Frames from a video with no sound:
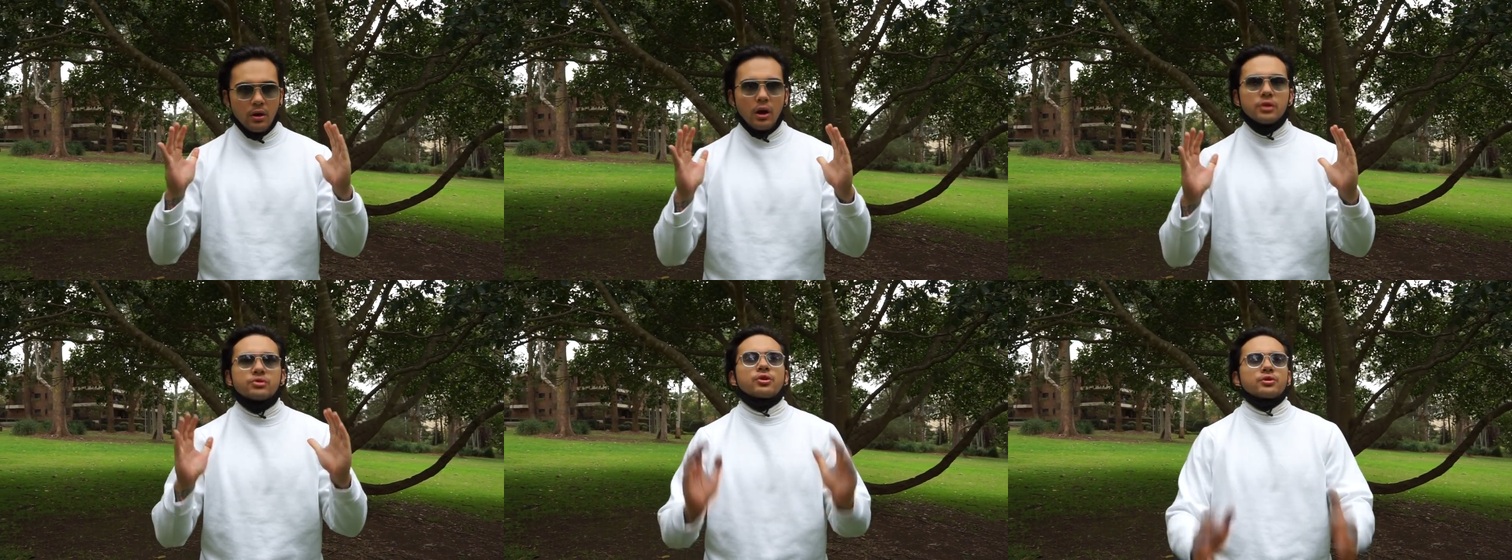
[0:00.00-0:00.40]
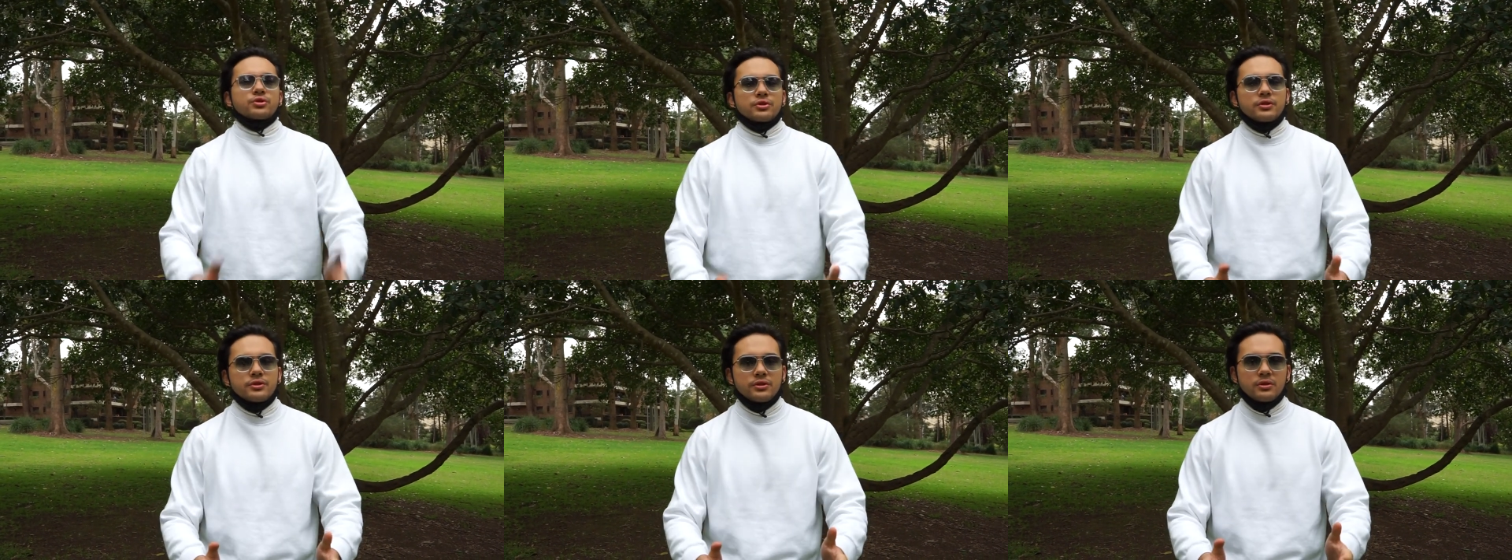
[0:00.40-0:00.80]

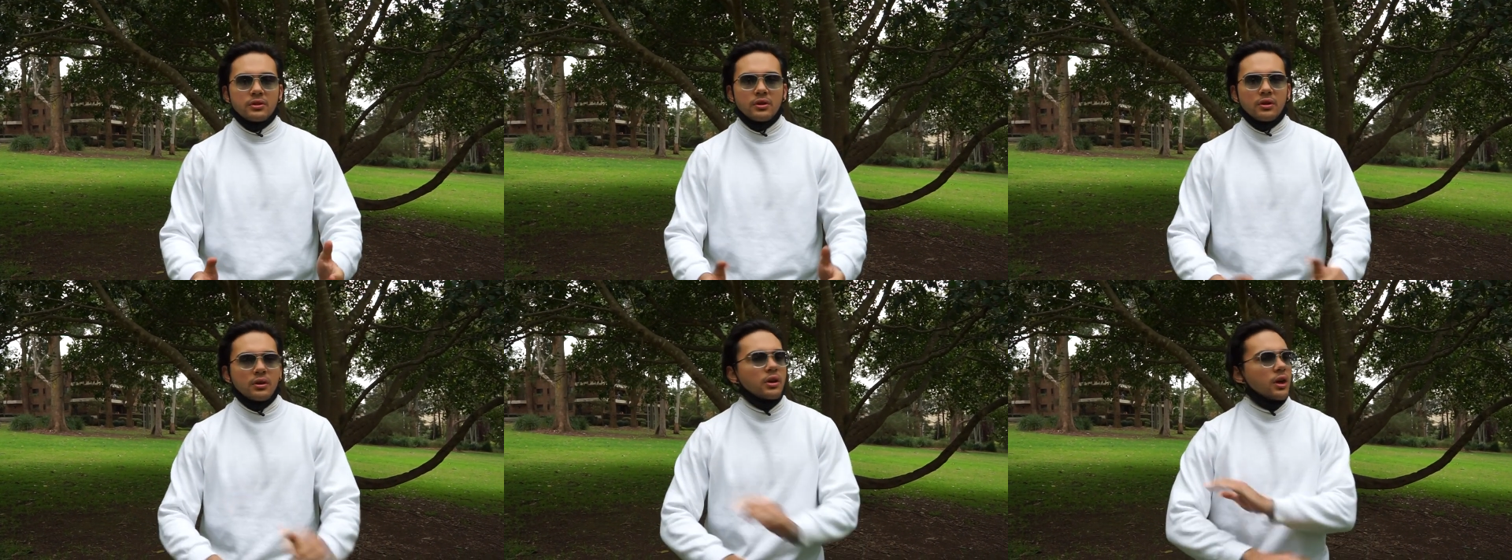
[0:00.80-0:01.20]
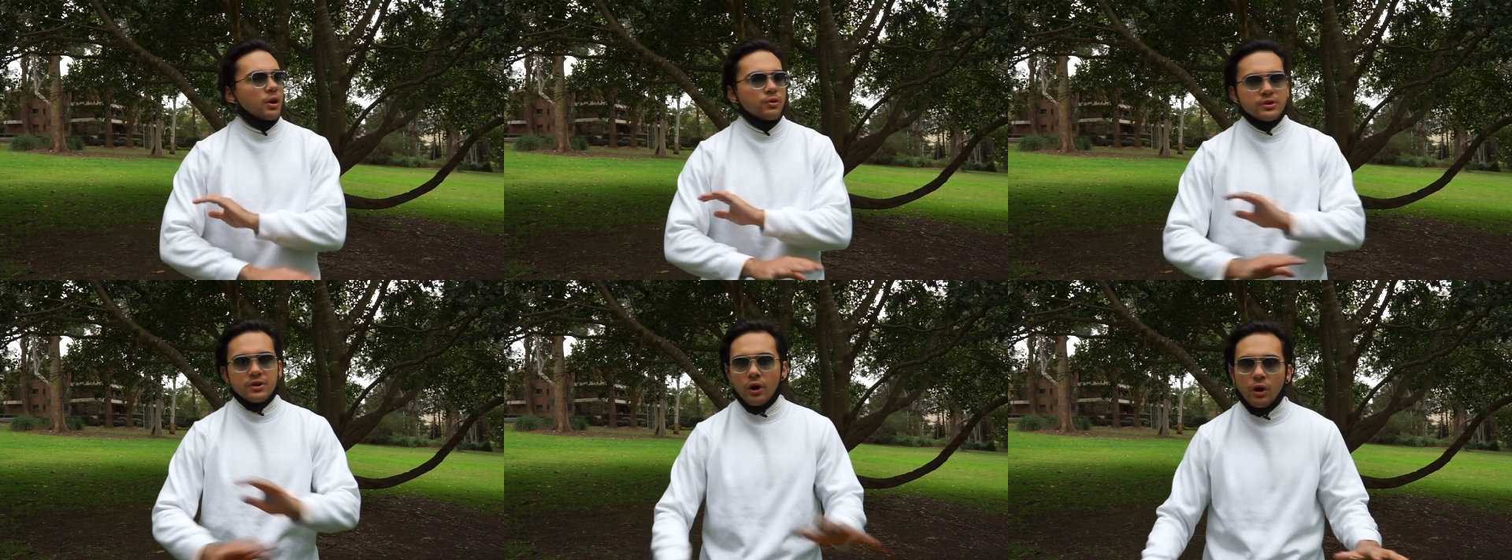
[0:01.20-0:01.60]
atrocious. It
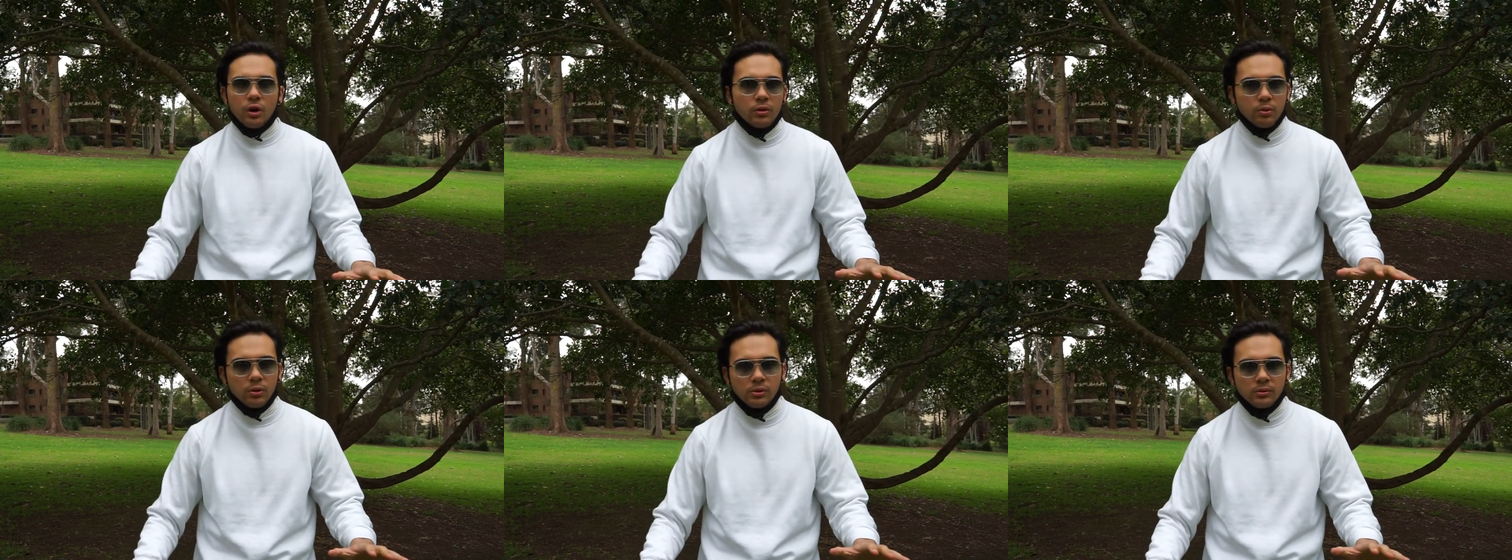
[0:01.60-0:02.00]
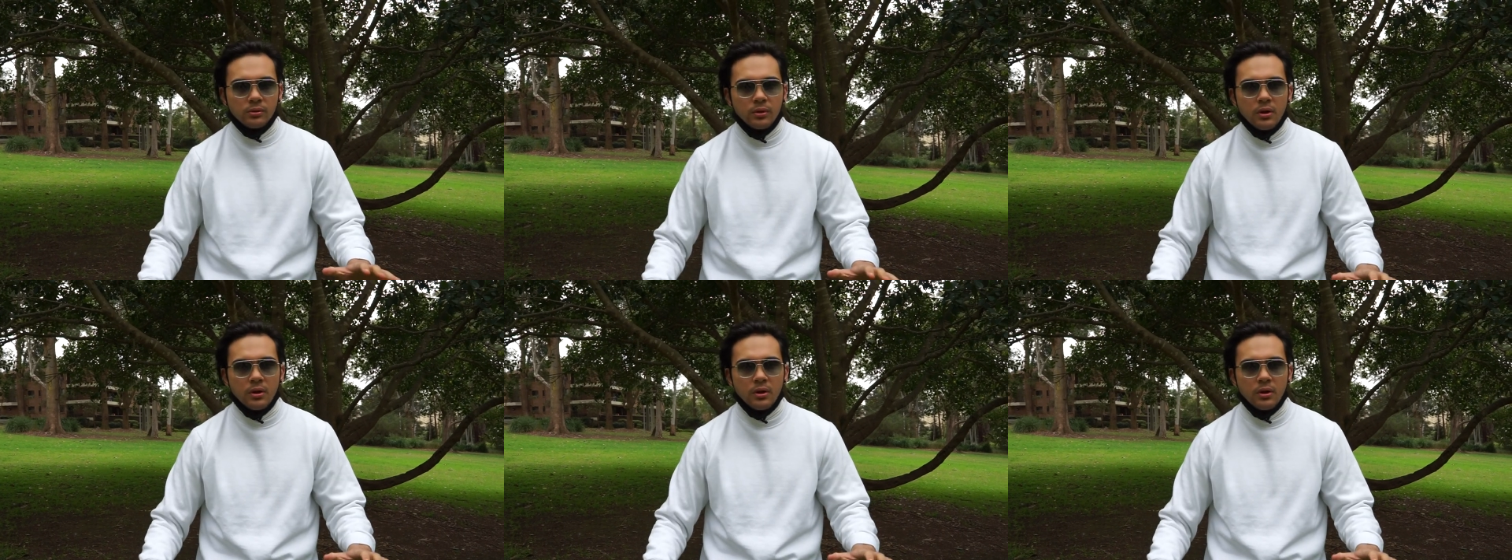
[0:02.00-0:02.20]
was horrible.